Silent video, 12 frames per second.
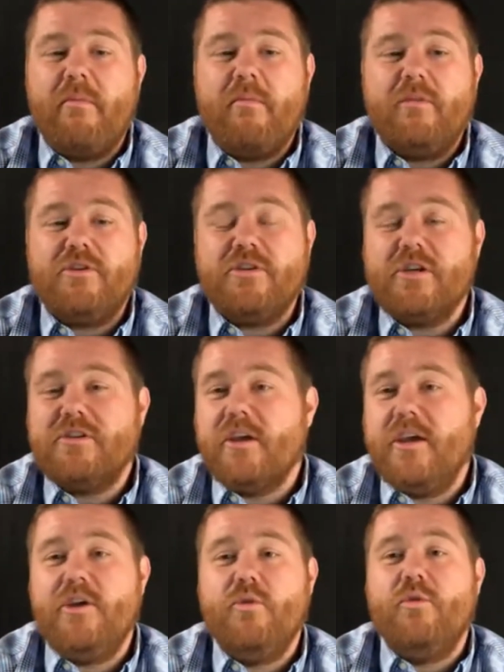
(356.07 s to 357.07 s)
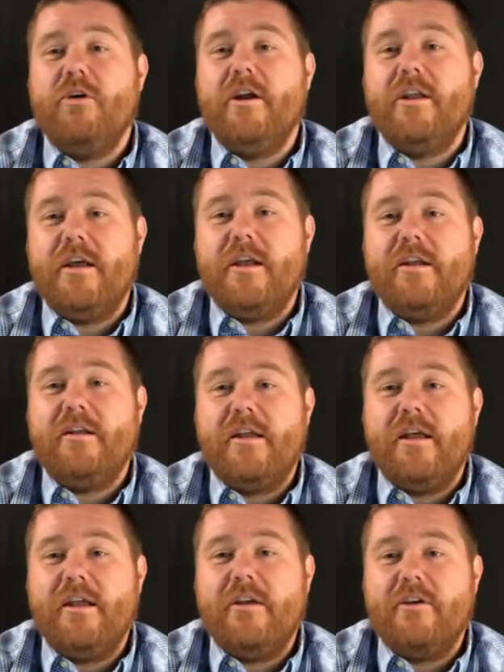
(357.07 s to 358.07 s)
just like you would
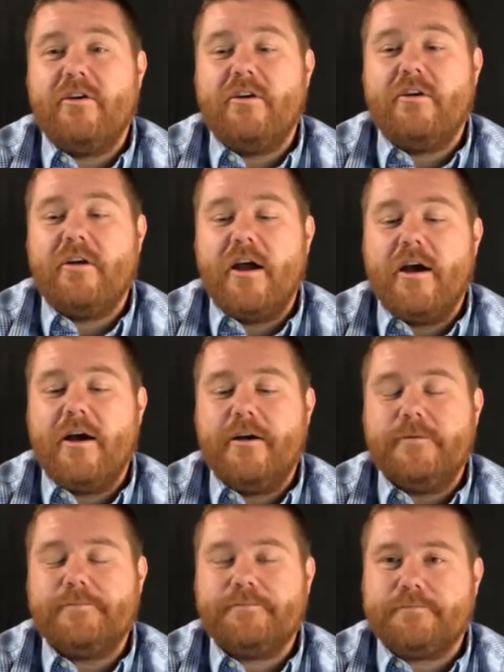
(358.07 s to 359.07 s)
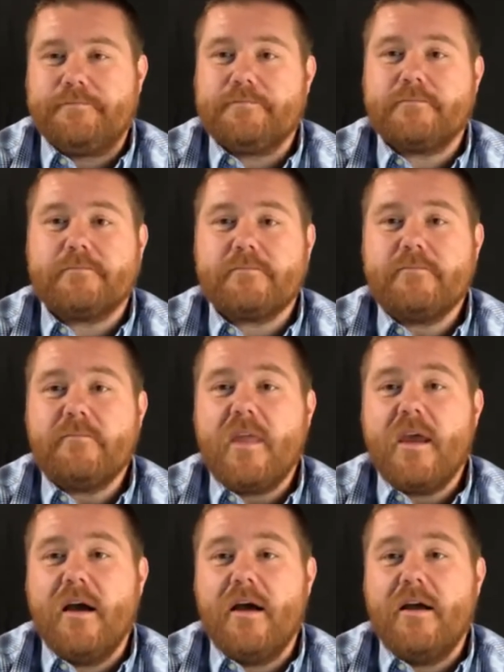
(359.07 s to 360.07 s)
in your
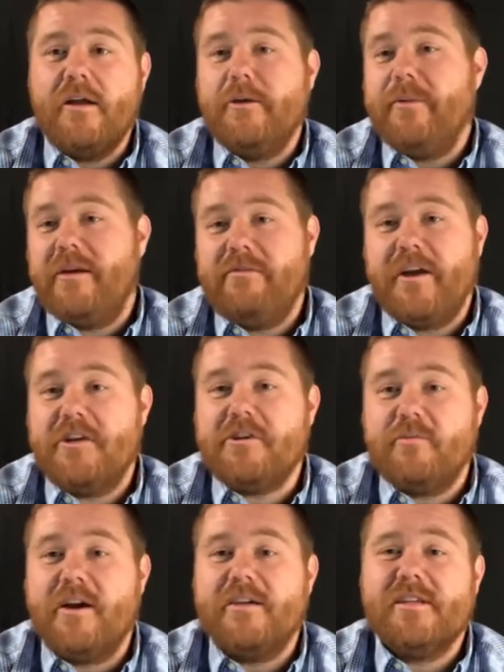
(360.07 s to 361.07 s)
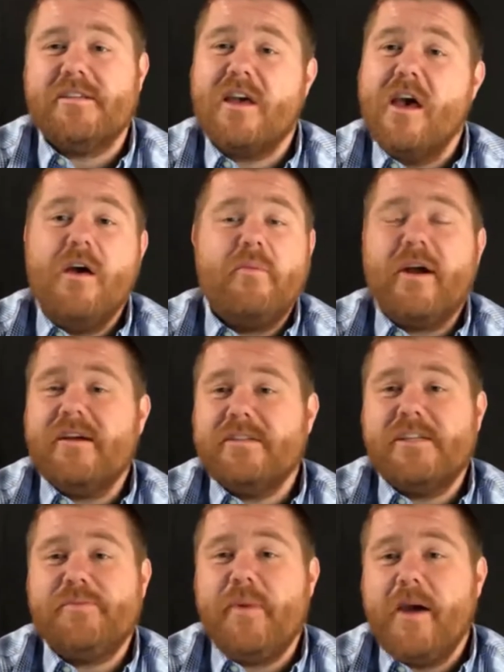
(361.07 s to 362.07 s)
manufacturing process
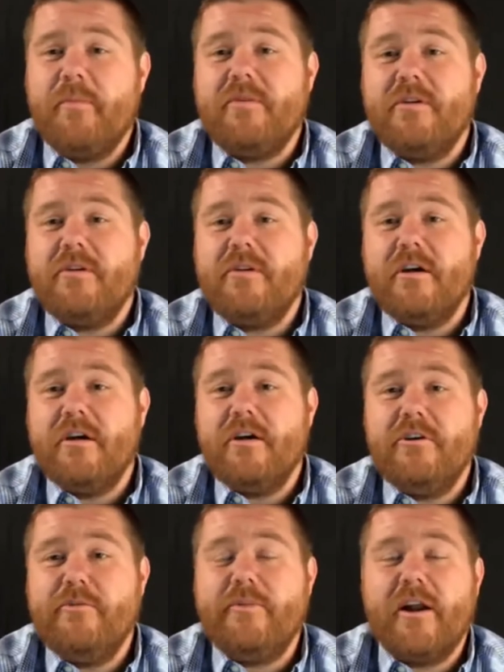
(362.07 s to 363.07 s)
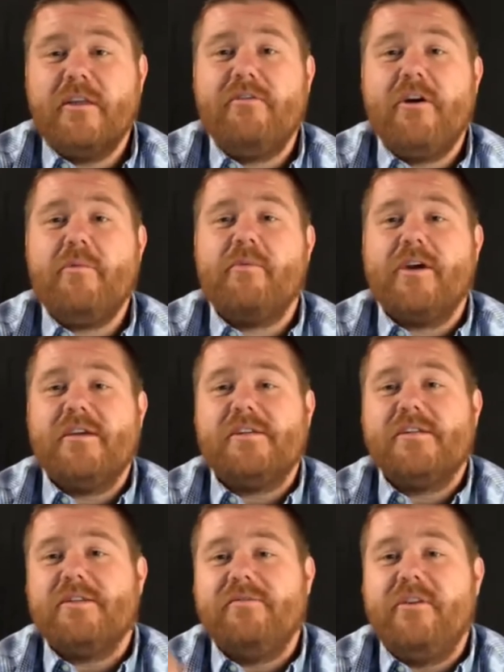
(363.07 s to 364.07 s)
map your product development
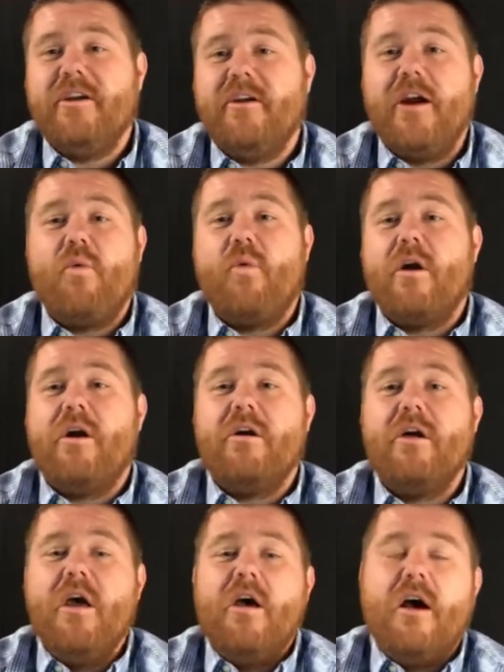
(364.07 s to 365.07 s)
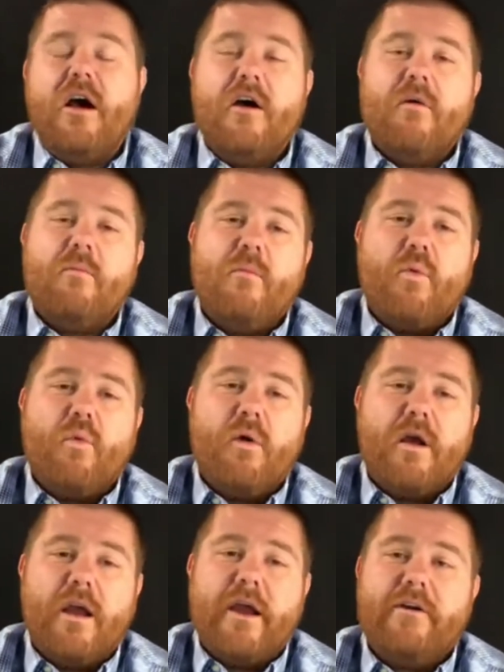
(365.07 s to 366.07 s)
process and figure out where
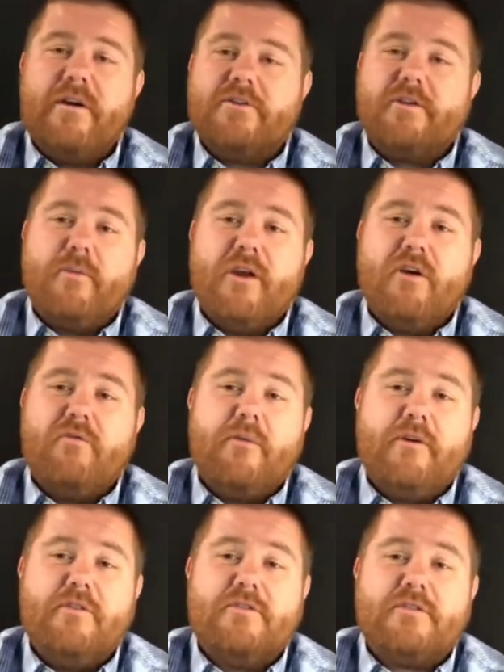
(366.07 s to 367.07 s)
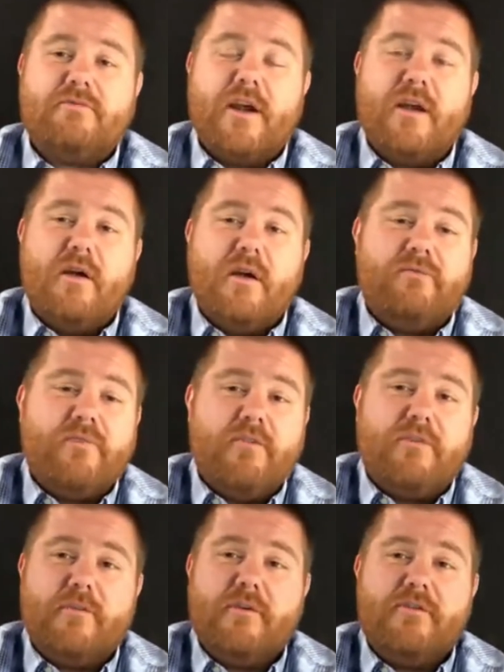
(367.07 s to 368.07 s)
what areas are being overproduced, right?
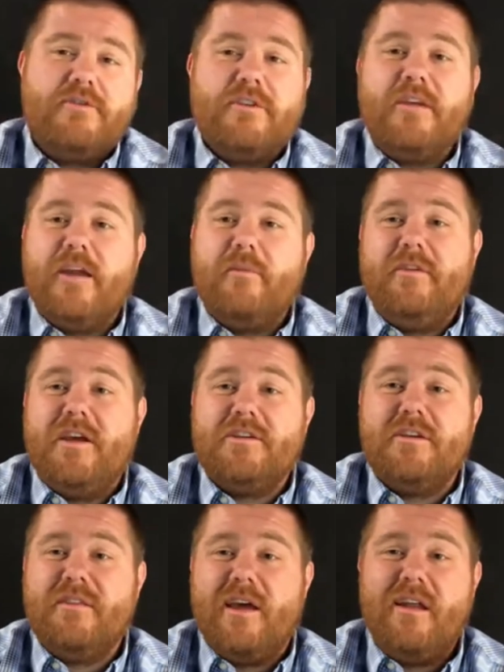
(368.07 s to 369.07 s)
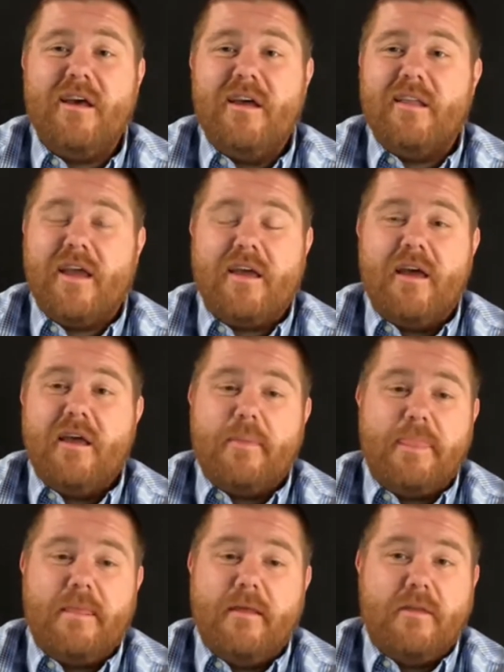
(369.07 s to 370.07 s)
If you're producing documentation that, like,
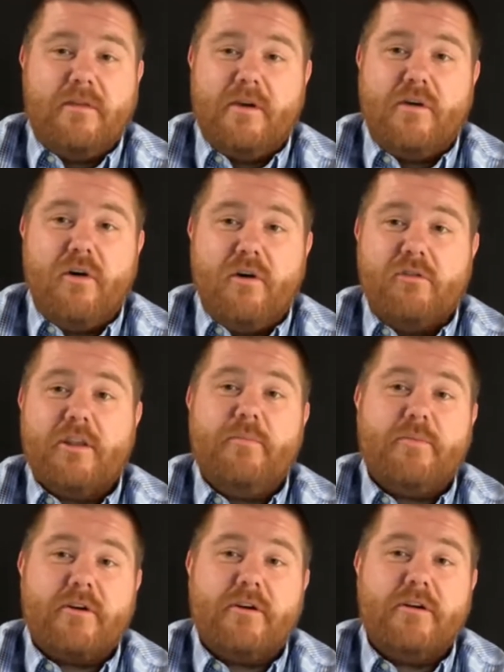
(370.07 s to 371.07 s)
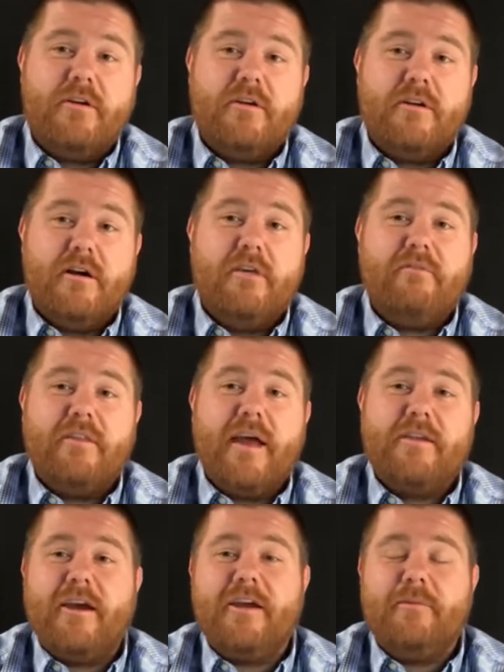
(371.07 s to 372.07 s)
the only burden on
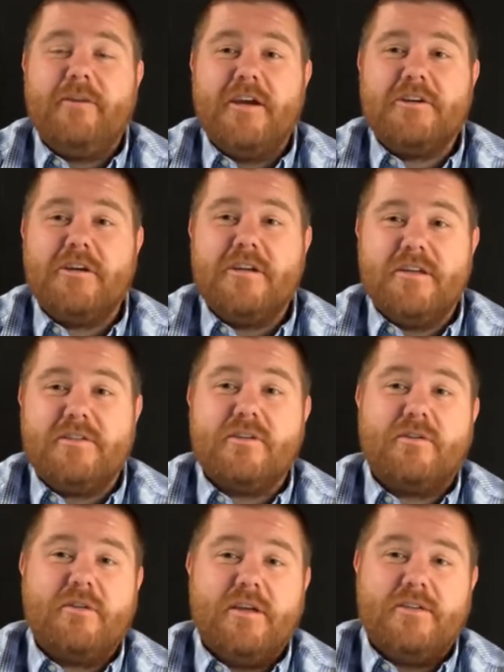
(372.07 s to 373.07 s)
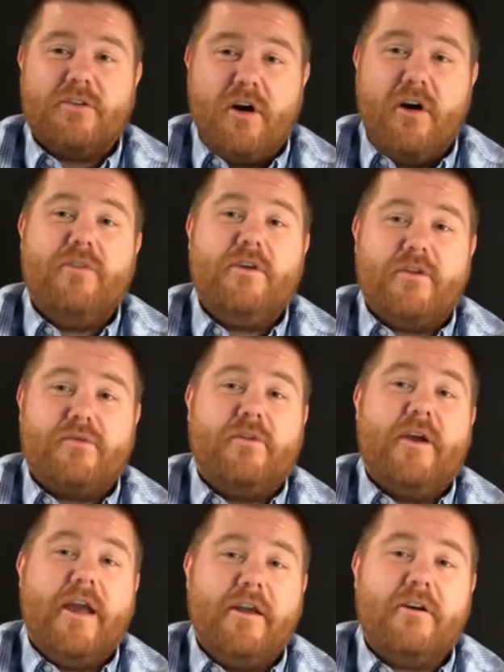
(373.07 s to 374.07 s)
that documentation is on the
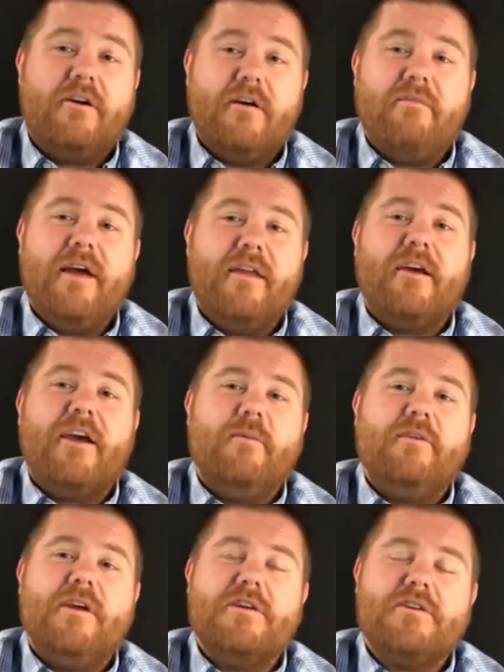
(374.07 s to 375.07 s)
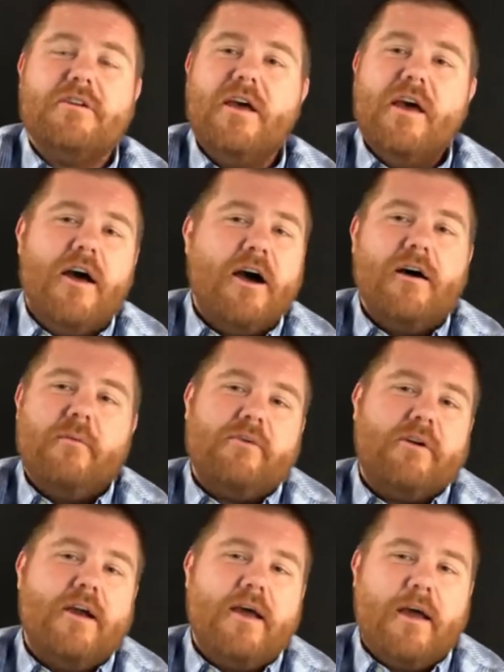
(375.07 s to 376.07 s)
creator of that documentation,
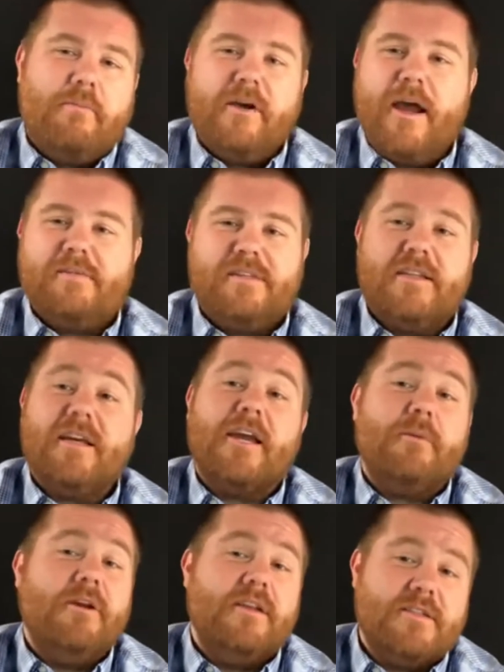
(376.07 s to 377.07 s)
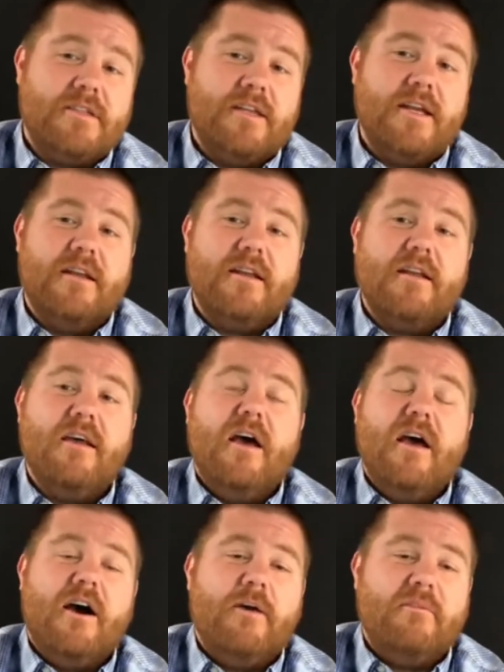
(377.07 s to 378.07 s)
perhaps that document isn't needed
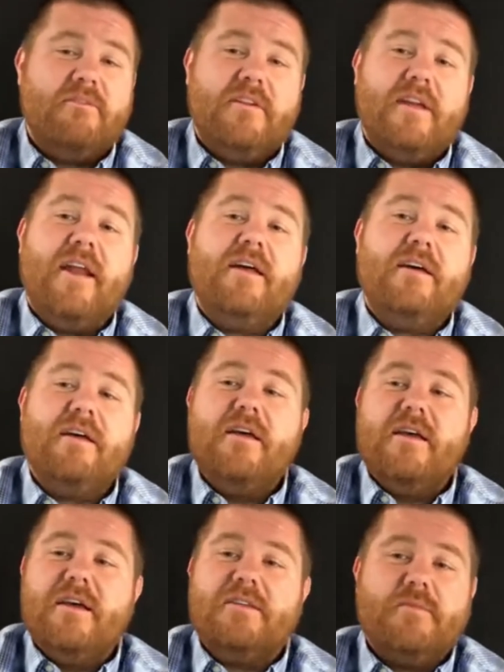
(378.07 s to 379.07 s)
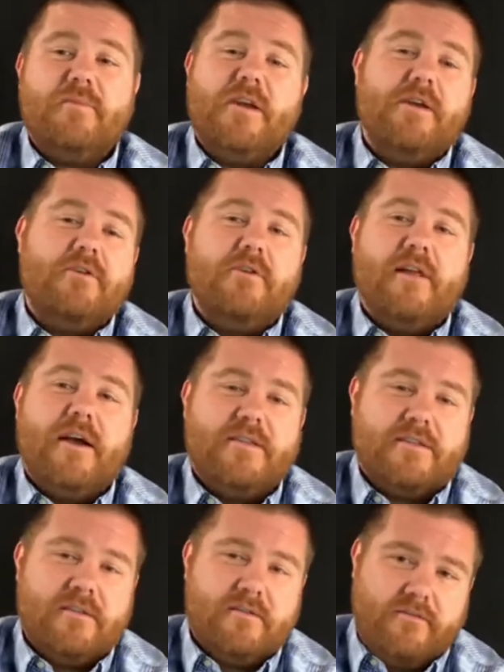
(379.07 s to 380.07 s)
if the data isn't being
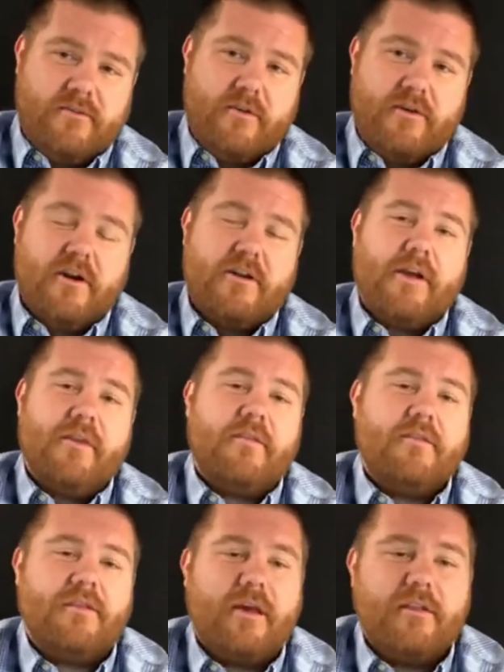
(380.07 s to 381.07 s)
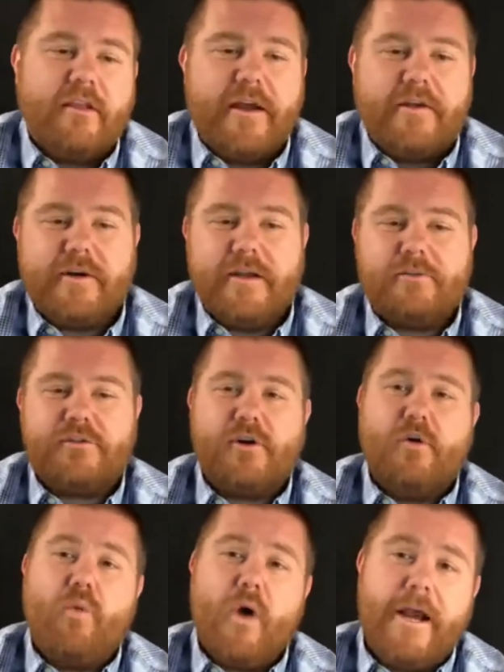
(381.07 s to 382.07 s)
utilized further on down the line, right?
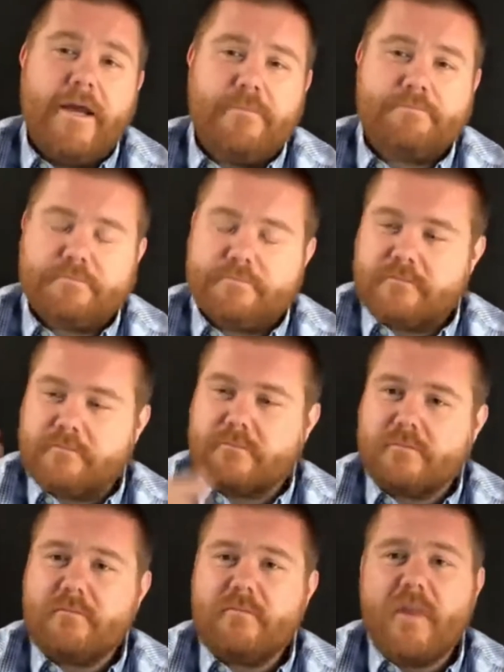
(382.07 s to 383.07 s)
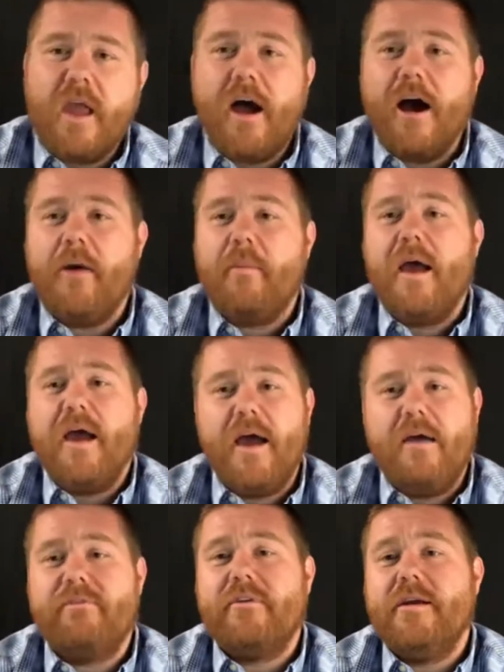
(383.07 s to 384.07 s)
So waiting.
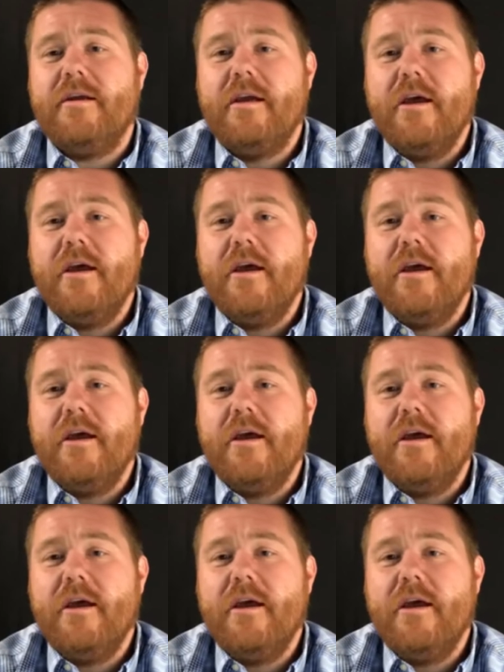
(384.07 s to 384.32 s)
Every